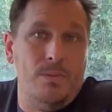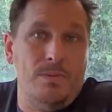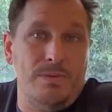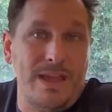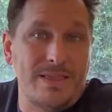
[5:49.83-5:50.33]

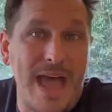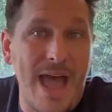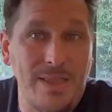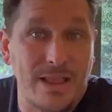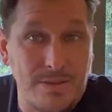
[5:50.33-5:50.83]

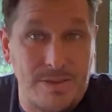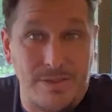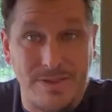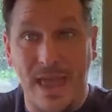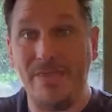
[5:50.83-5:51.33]

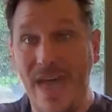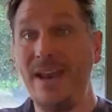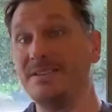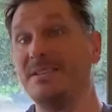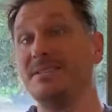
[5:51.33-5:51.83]
that
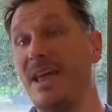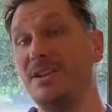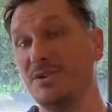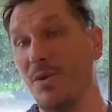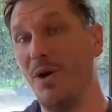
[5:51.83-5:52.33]
is the
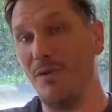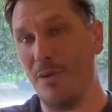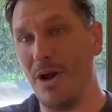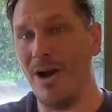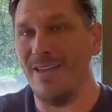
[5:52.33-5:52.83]
status quo of where we are.